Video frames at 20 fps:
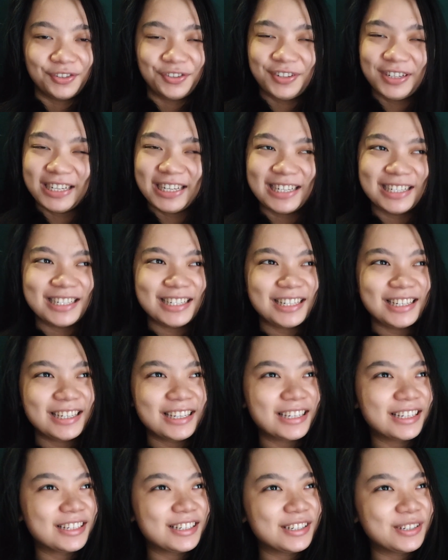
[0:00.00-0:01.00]

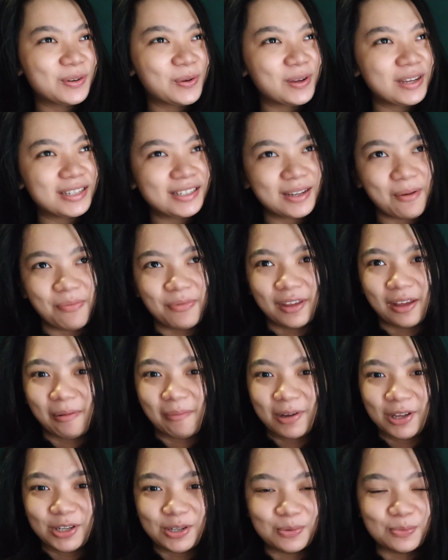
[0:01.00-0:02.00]
reading and doing
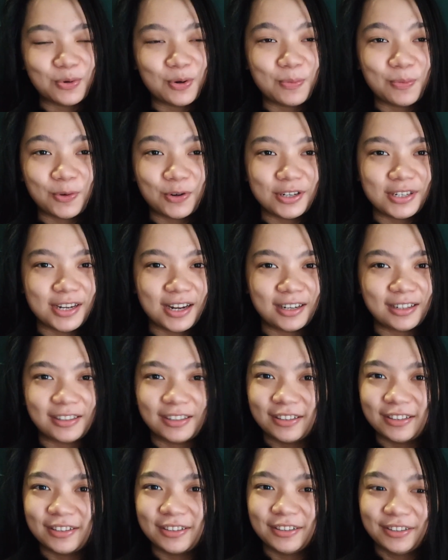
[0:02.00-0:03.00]
something much more
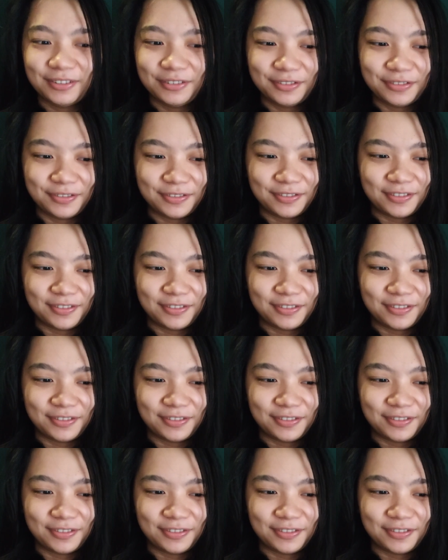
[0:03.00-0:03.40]
productive